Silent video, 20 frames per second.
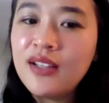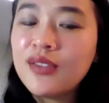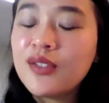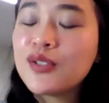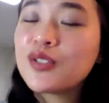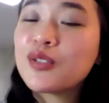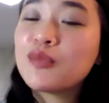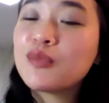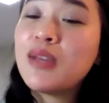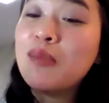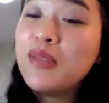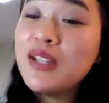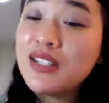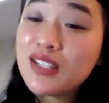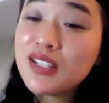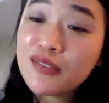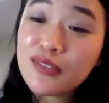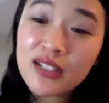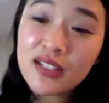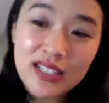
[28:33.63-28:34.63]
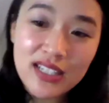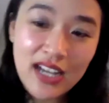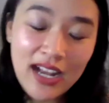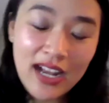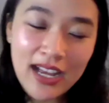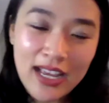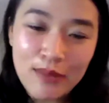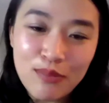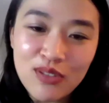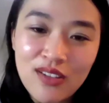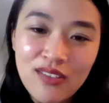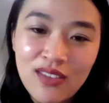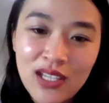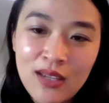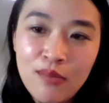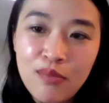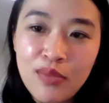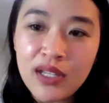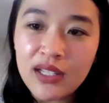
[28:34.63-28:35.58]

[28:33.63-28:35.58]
Those are maybe different types of them,